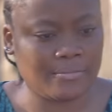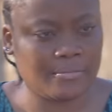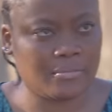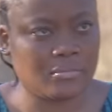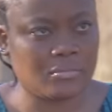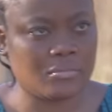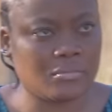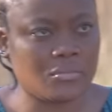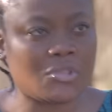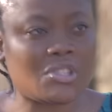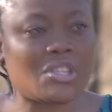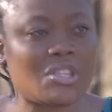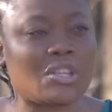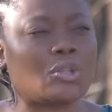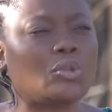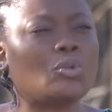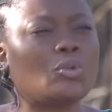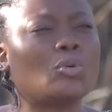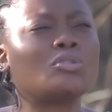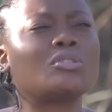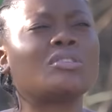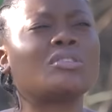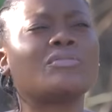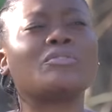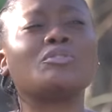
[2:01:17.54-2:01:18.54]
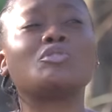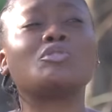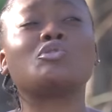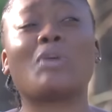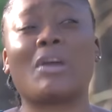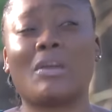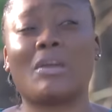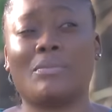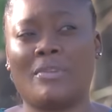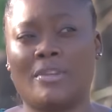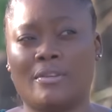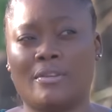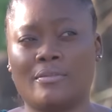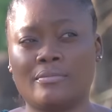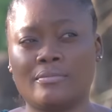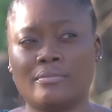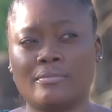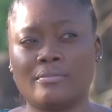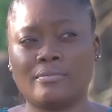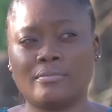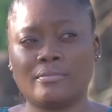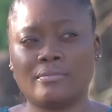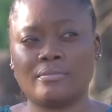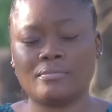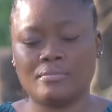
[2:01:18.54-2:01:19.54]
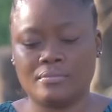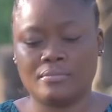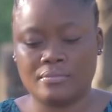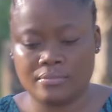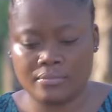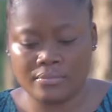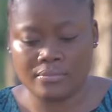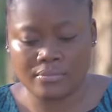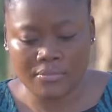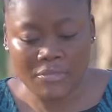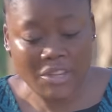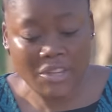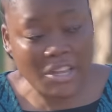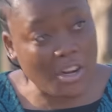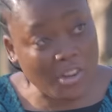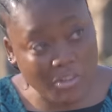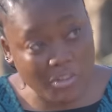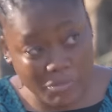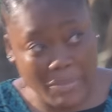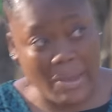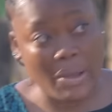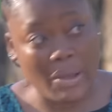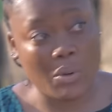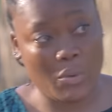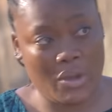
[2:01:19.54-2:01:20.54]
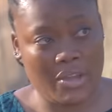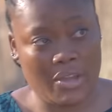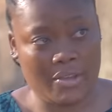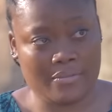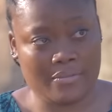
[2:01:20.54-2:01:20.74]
Hey. See, don't even try me. My Get love. out of my way.